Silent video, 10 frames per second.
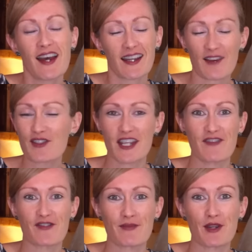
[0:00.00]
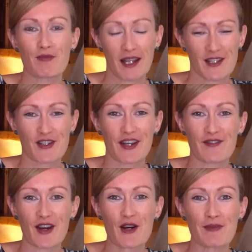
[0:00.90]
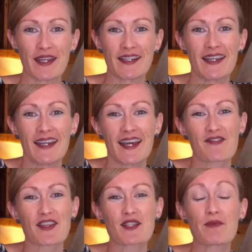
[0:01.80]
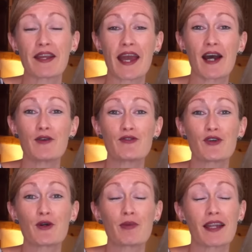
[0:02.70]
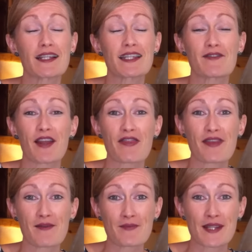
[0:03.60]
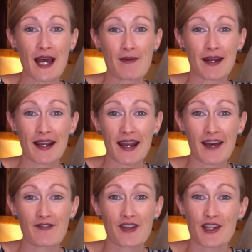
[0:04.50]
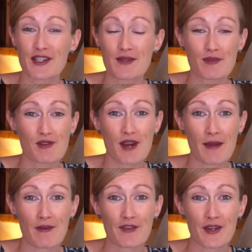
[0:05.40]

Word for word: I'd love to hear from you. Please do leave a comment. If this has been helpful, please give it a thumbs up, and I'd love for you to subscribe if